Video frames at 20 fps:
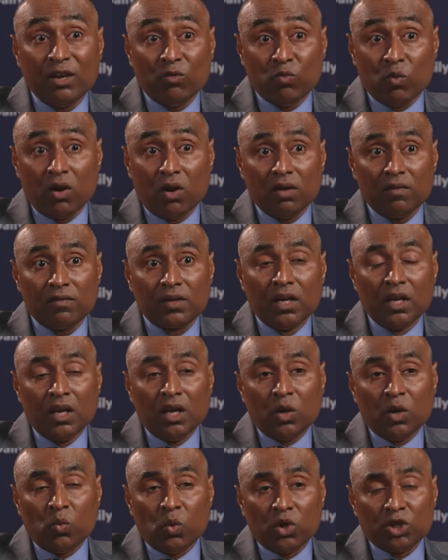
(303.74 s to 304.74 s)
evolved.
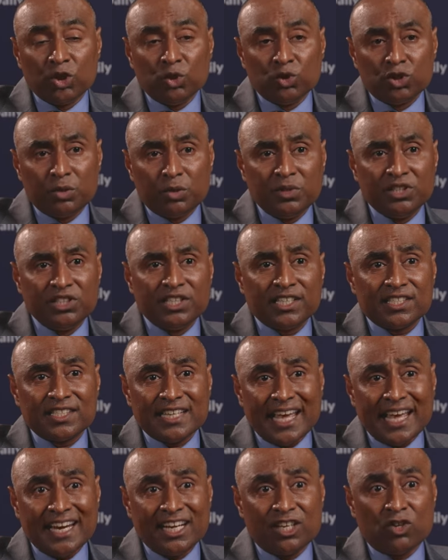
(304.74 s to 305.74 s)
What used to be just
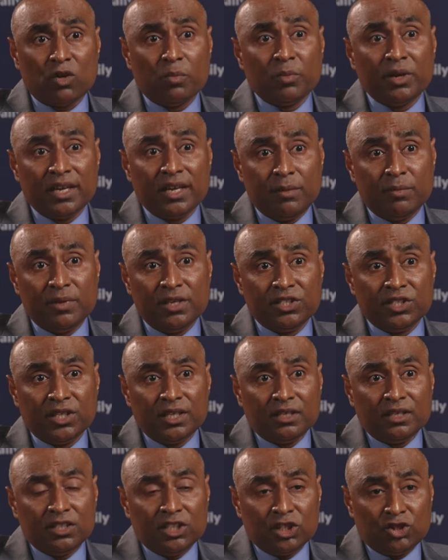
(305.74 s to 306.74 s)
anatomic
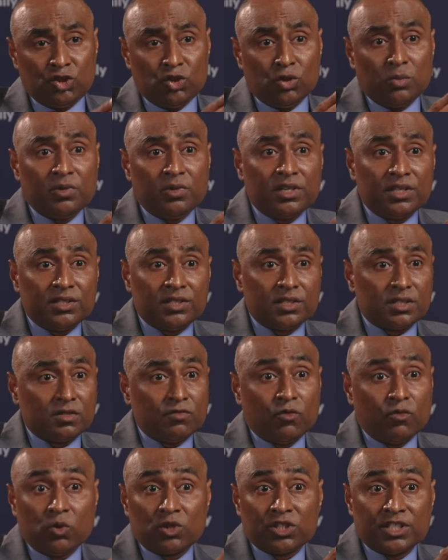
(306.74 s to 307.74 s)
imaging, the tumor is
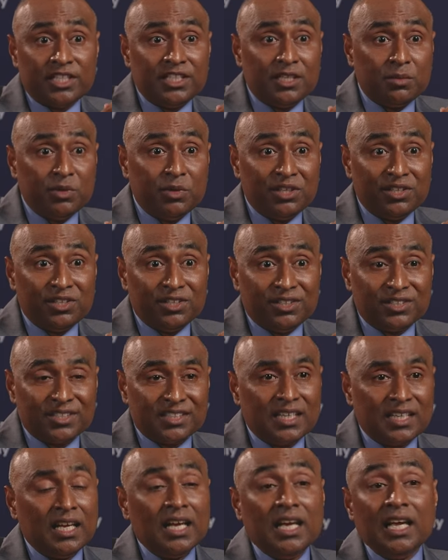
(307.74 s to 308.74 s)
4 centimeters.
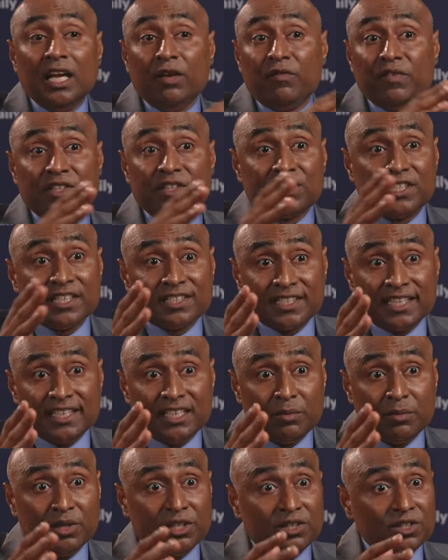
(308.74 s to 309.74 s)
If it's 6
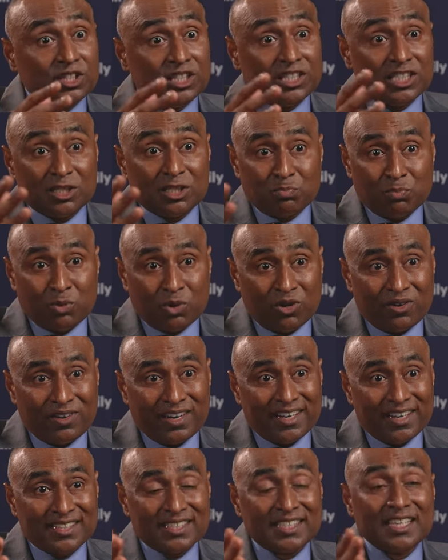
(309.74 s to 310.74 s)
centimeters, it has
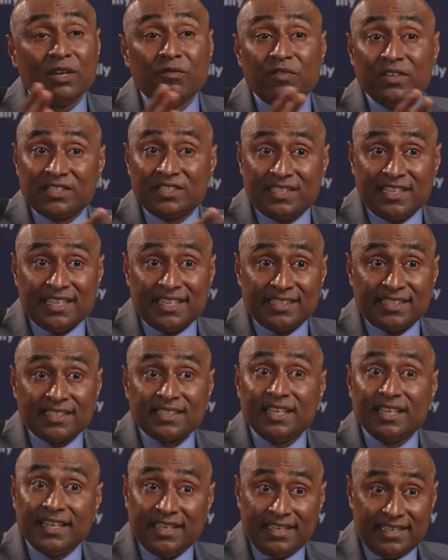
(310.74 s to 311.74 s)
progressed. If it's less,
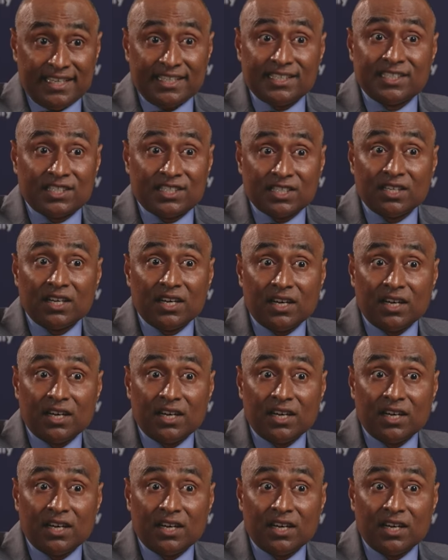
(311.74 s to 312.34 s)
it has